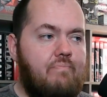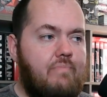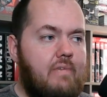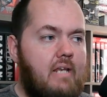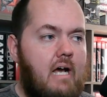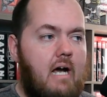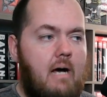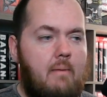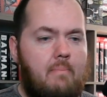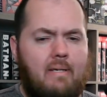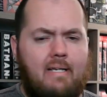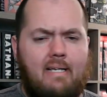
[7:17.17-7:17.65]

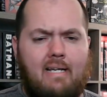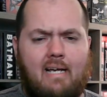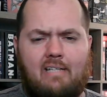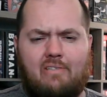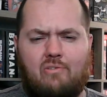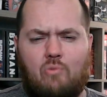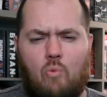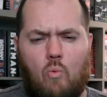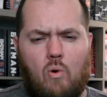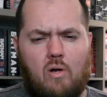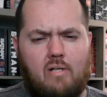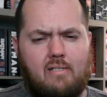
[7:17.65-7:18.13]
He has
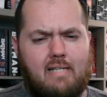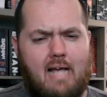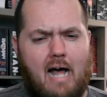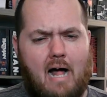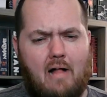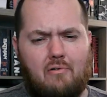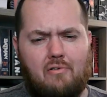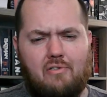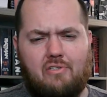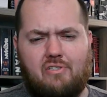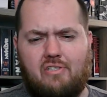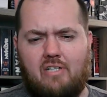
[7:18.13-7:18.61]

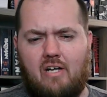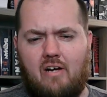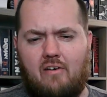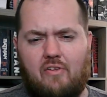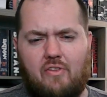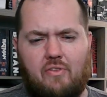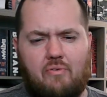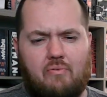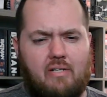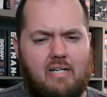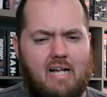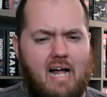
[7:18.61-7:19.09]
$1 stuff,
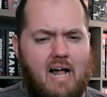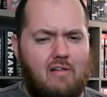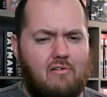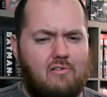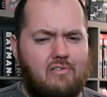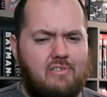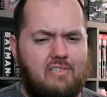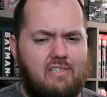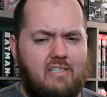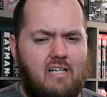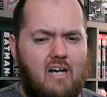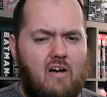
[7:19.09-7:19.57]
$3
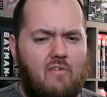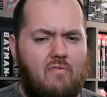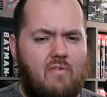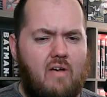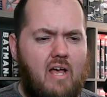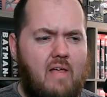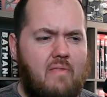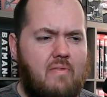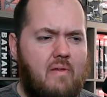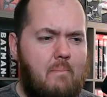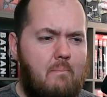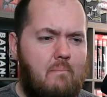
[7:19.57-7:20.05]
stuff,
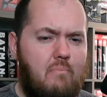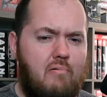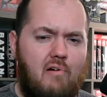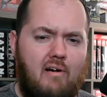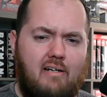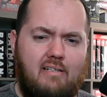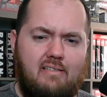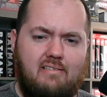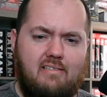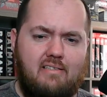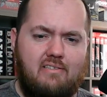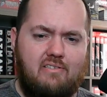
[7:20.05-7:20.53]
and then
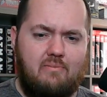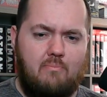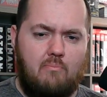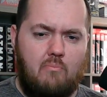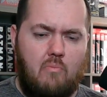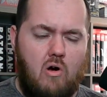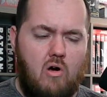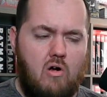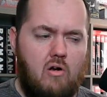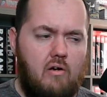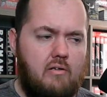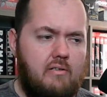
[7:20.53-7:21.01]
prices
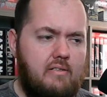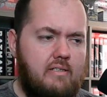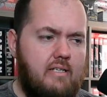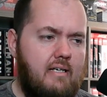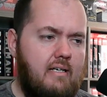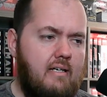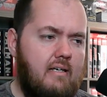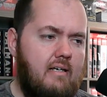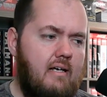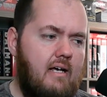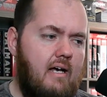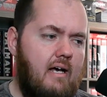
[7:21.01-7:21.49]
marked.
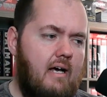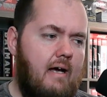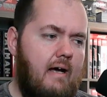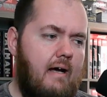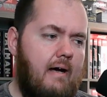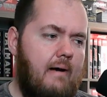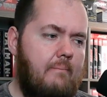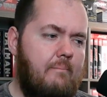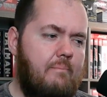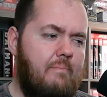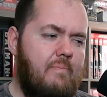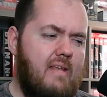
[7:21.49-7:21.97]

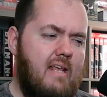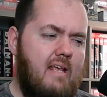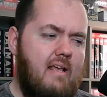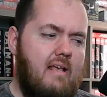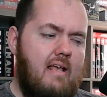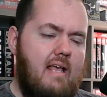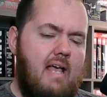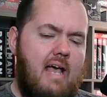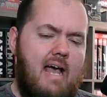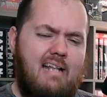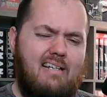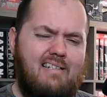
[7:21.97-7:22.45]
And
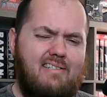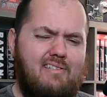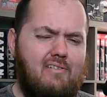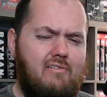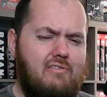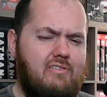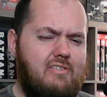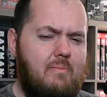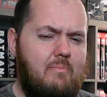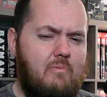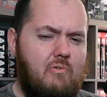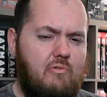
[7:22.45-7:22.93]
he's doing
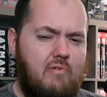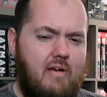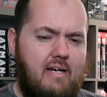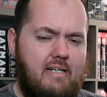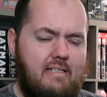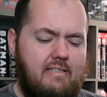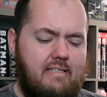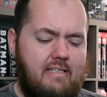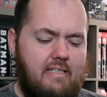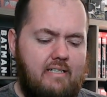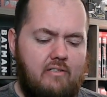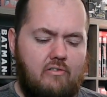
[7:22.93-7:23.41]
some great
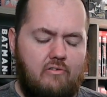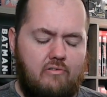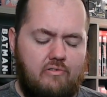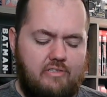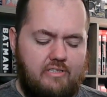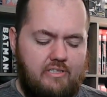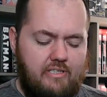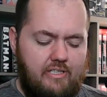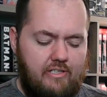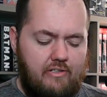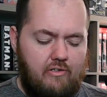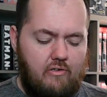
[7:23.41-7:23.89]
deals
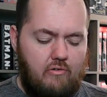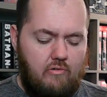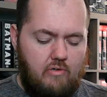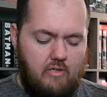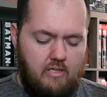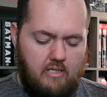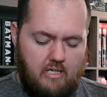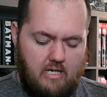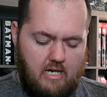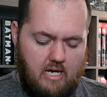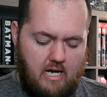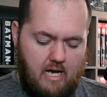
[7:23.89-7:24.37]
too.
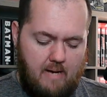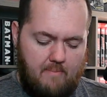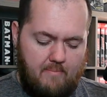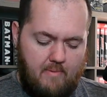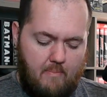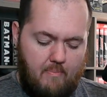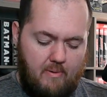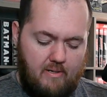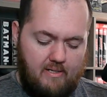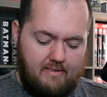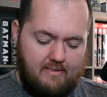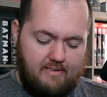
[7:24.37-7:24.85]

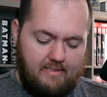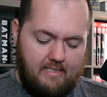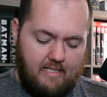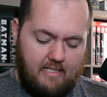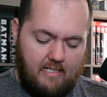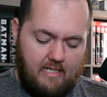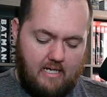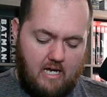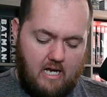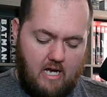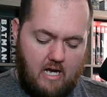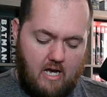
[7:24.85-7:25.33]
But it's in
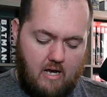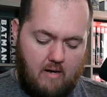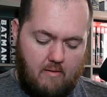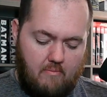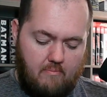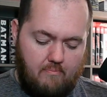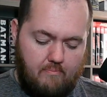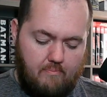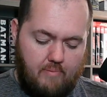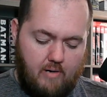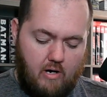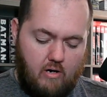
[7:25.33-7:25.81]

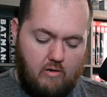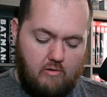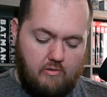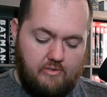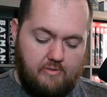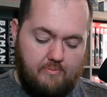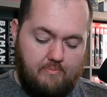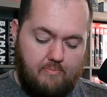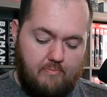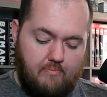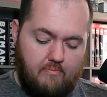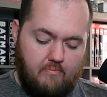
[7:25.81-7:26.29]

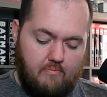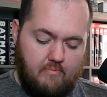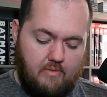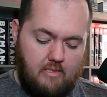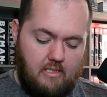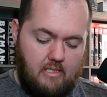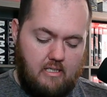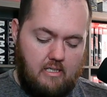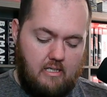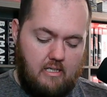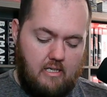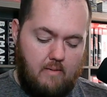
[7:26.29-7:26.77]

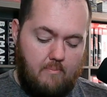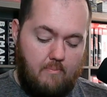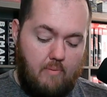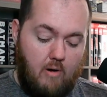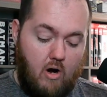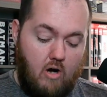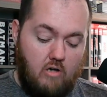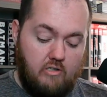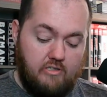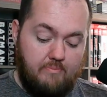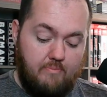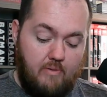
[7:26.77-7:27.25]

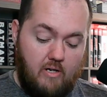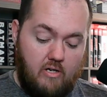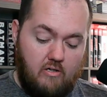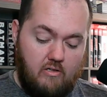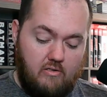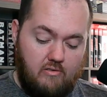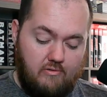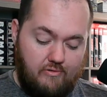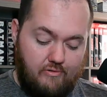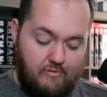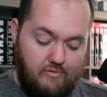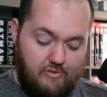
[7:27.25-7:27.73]

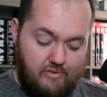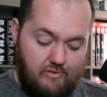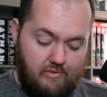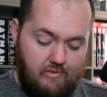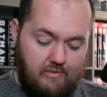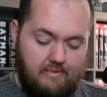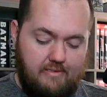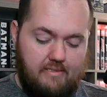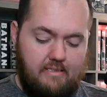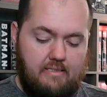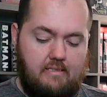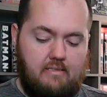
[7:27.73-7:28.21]
Paulsboro, New
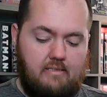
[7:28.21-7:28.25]
Jersey.